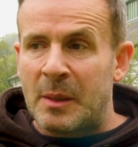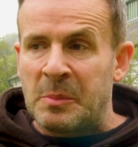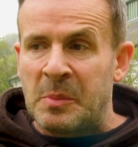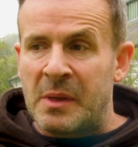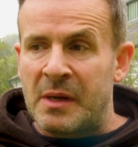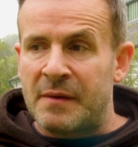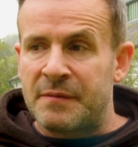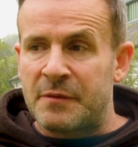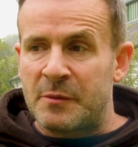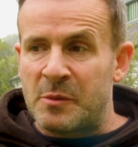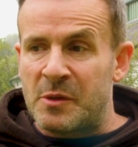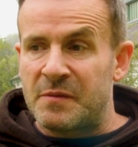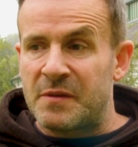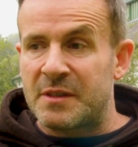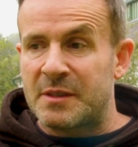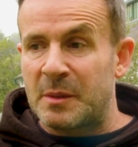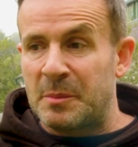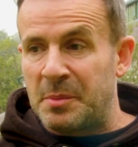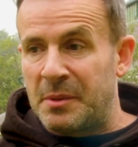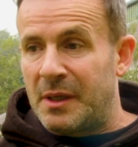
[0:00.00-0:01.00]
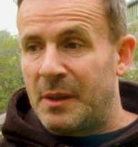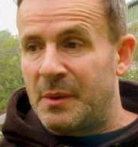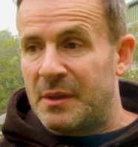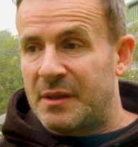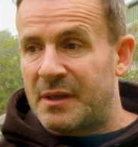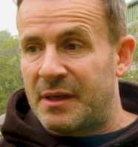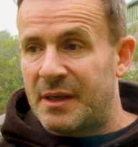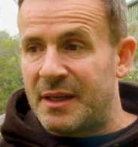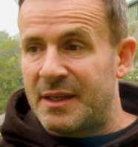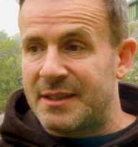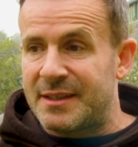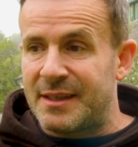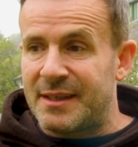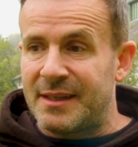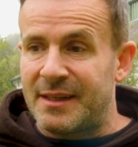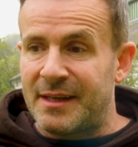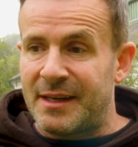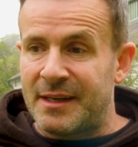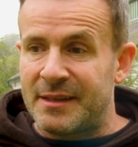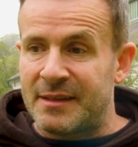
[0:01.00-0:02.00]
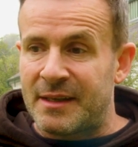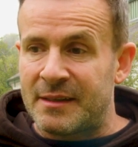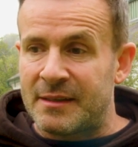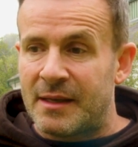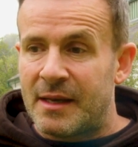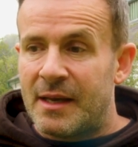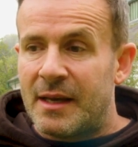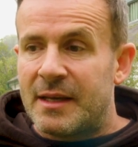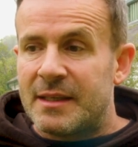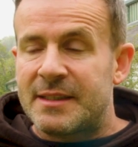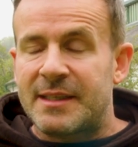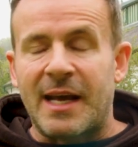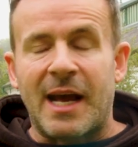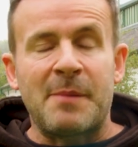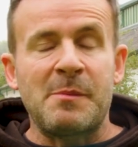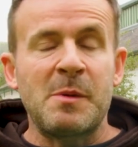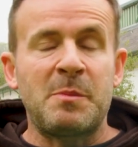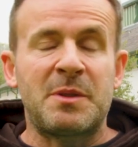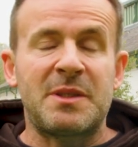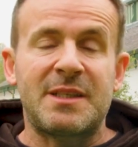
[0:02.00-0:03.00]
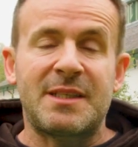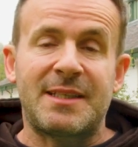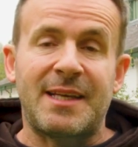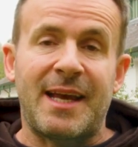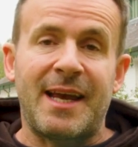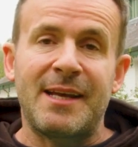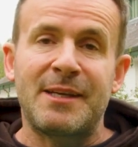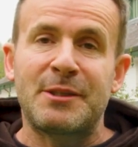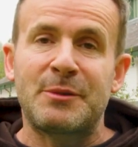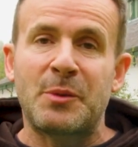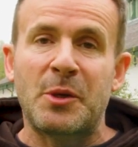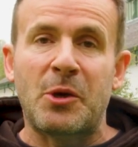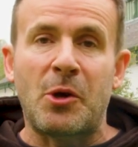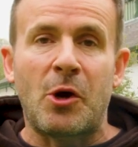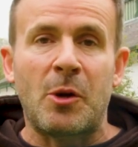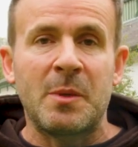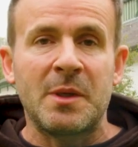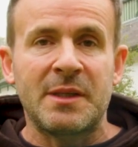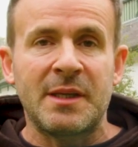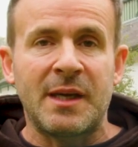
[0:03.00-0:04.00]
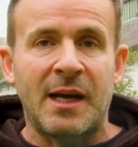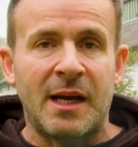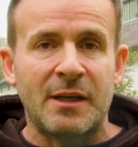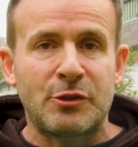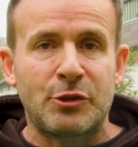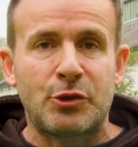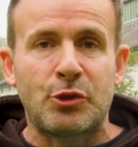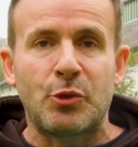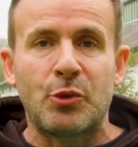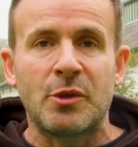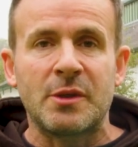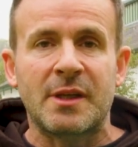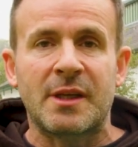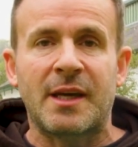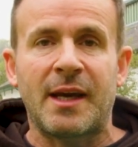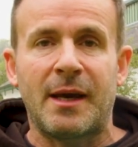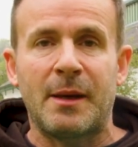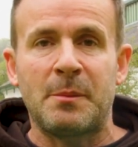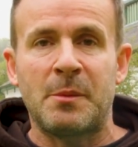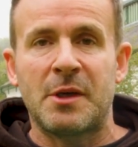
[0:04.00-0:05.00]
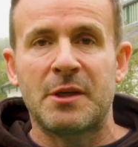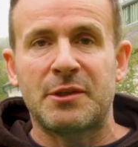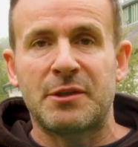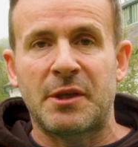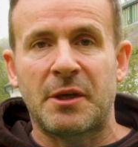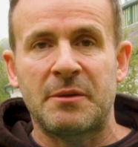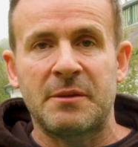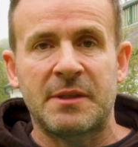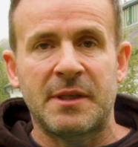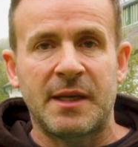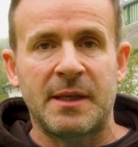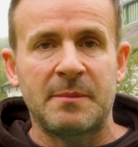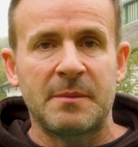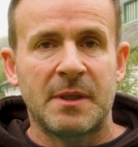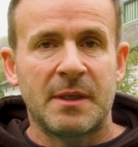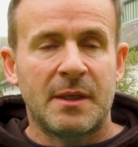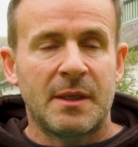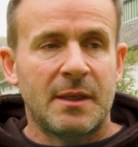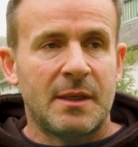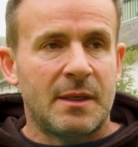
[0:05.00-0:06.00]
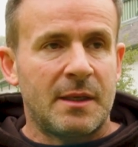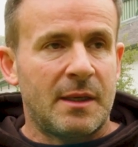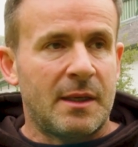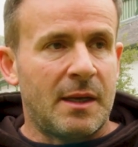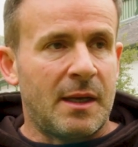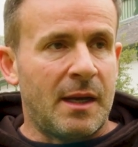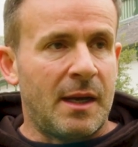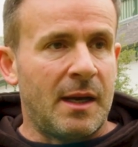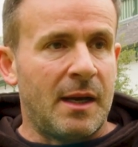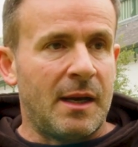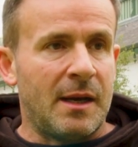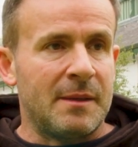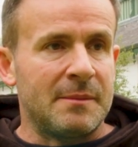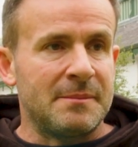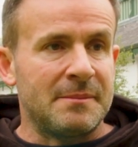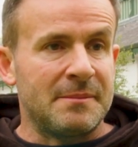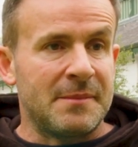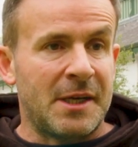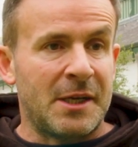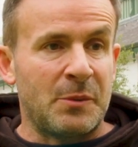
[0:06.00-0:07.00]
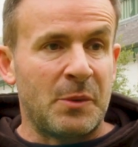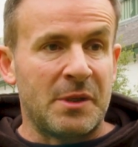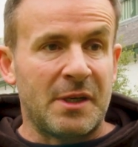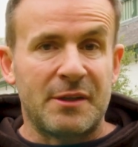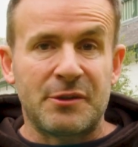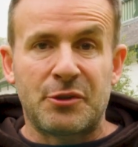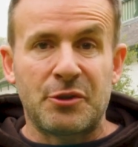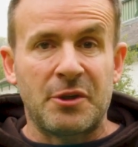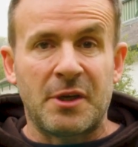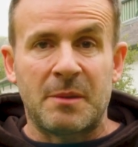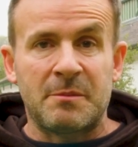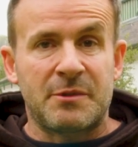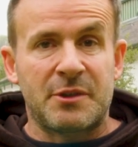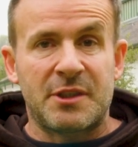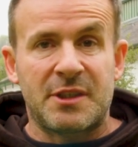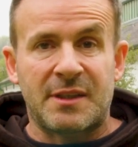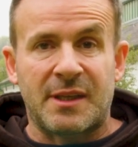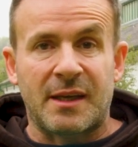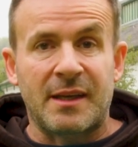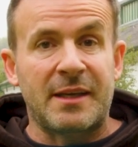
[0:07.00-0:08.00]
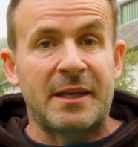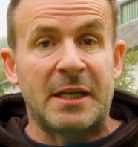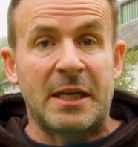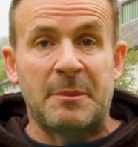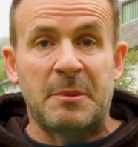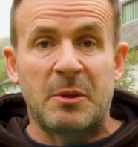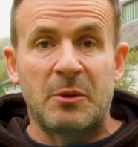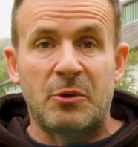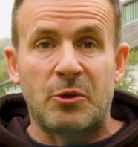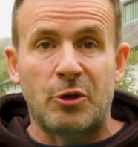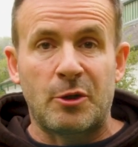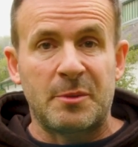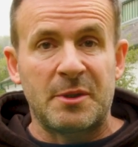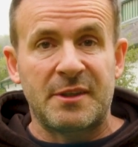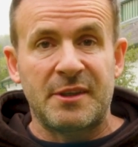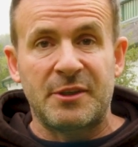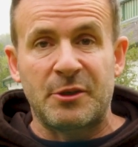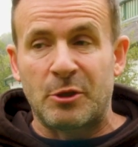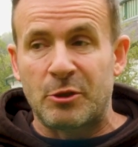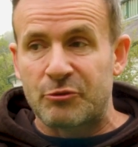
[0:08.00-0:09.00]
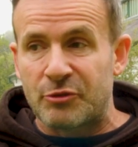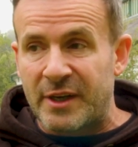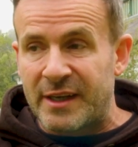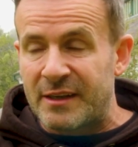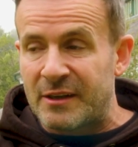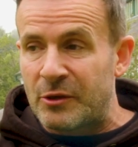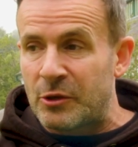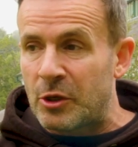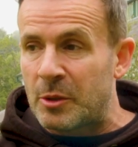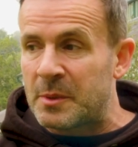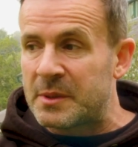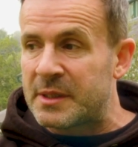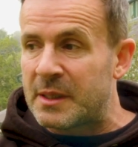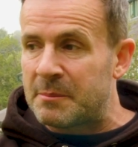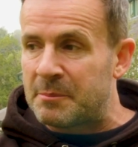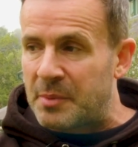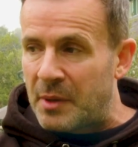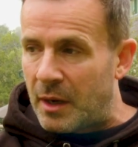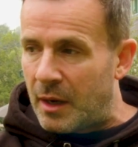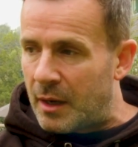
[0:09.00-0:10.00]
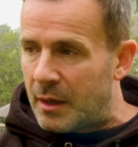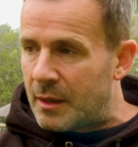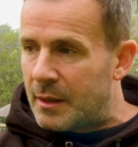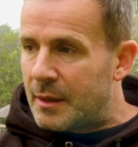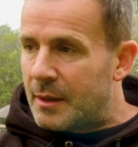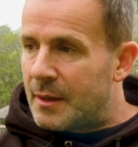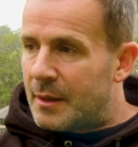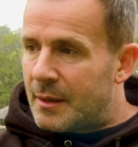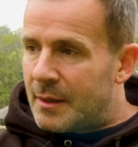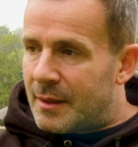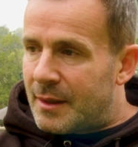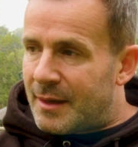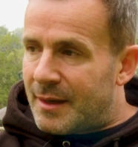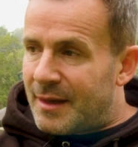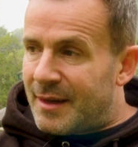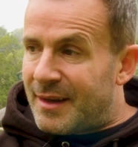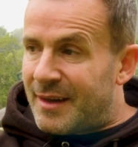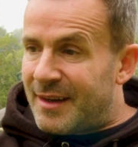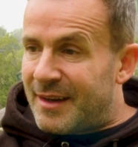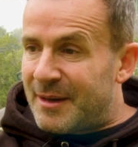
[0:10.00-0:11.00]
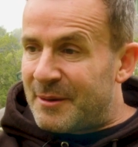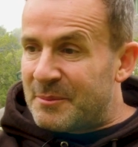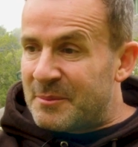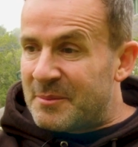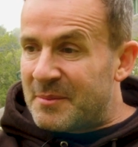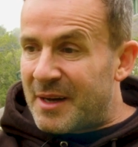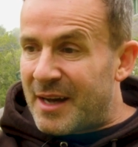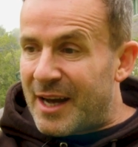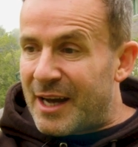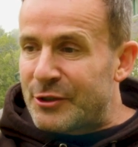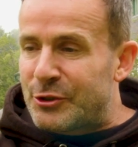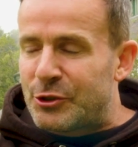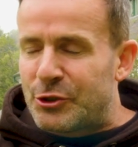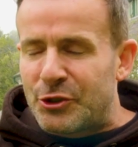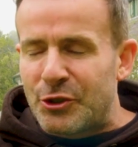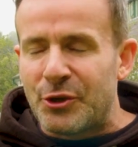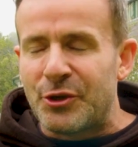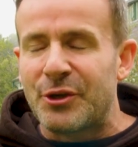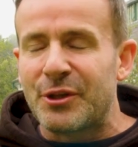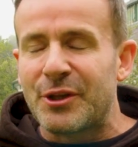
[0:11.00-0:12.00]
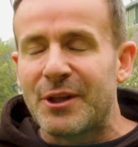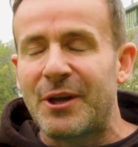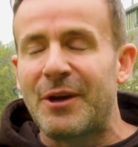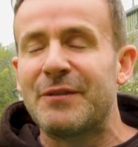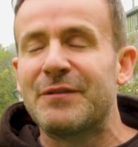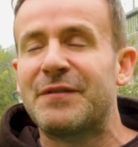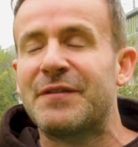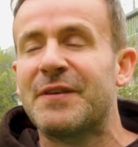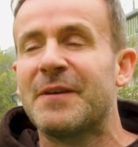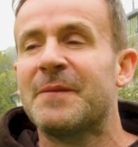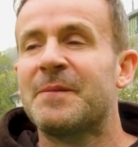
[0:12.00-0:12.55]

apart from obviously play with Gracie and, and see I'm obsessed with comedy I don't get much downtime um, and when I do I'm just thinking about comedy or writing comedy but um, I do love